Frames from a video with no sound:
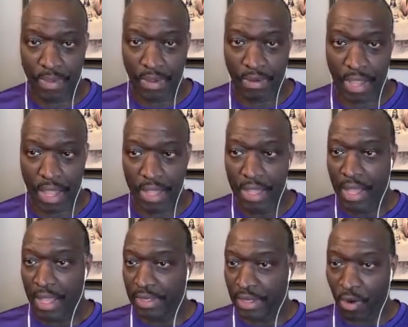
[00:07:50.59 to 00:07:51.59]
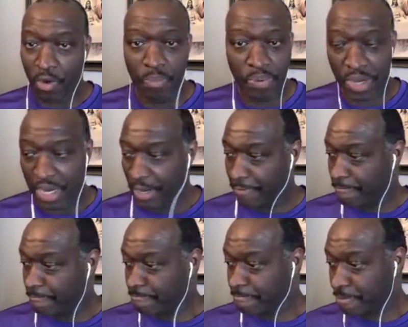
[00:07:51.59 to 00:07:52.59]
Okay, don't put
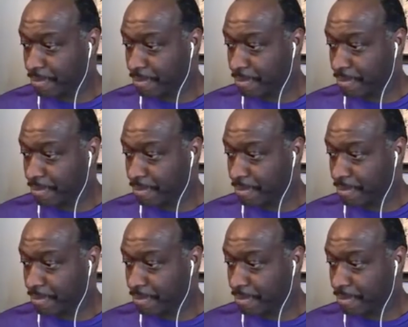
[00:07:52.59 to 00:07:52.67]
it.